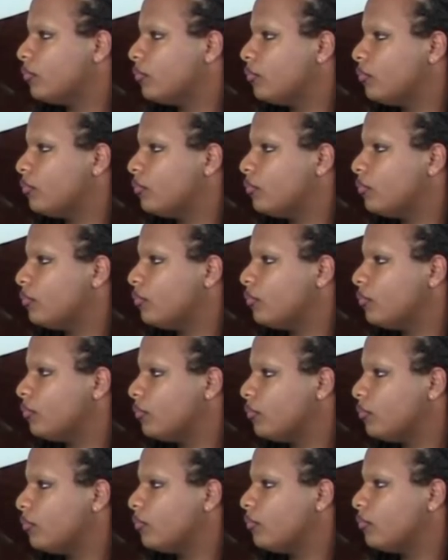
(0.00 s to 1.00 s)

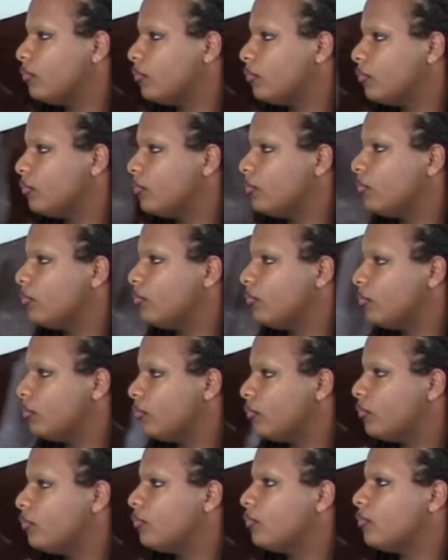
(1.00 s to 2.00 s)

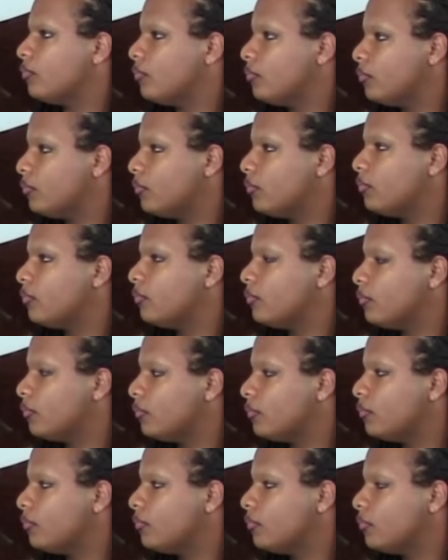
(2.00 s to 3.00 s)

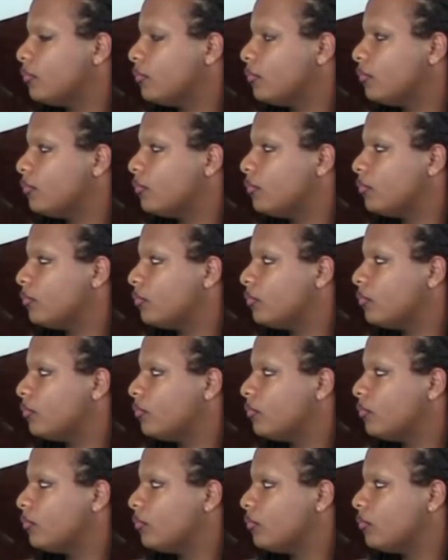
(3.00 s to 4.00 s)

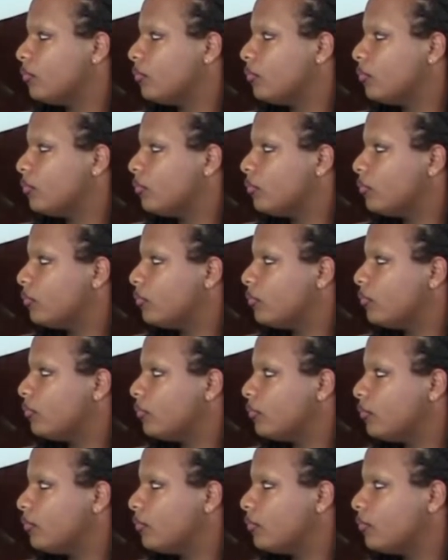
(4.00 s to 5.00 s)

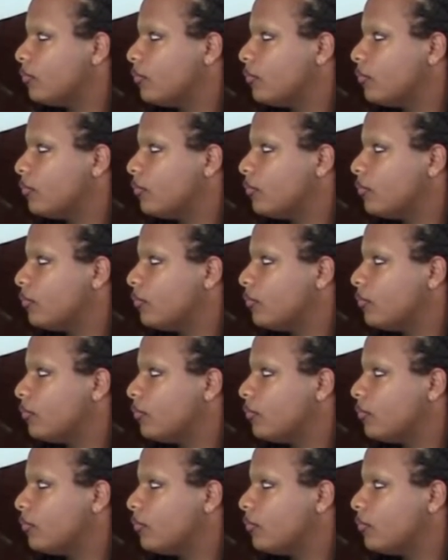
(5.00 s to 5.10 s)
[no speech]